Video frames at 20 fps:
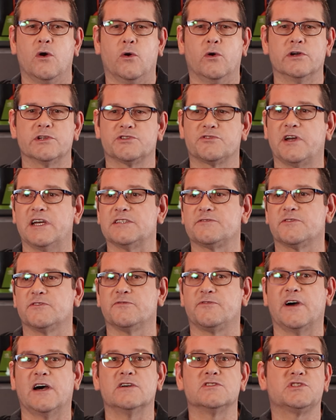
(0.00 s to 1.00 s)
or transfer
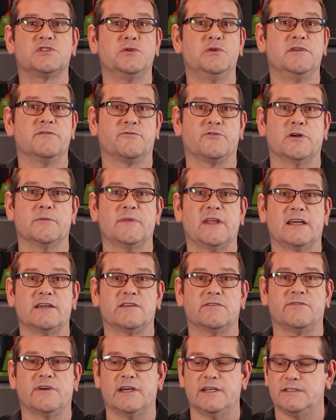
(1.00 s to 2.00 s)
files to and from that
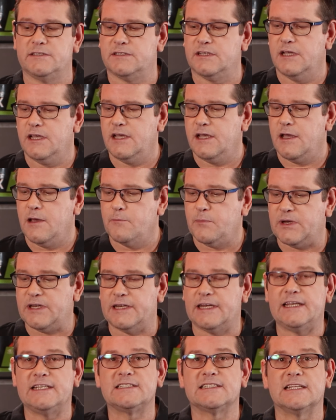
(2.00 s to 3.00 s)
device, but
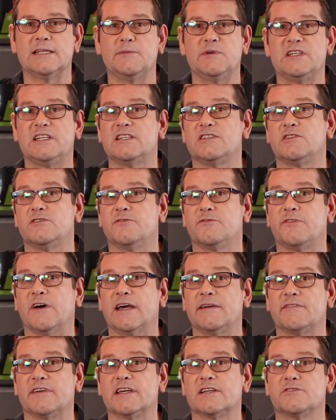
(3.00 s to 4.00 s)
it is limited to
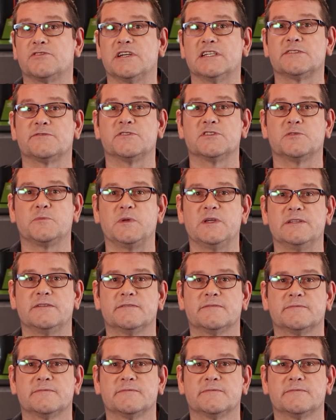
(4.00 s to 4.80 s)
5 gig transfer speed.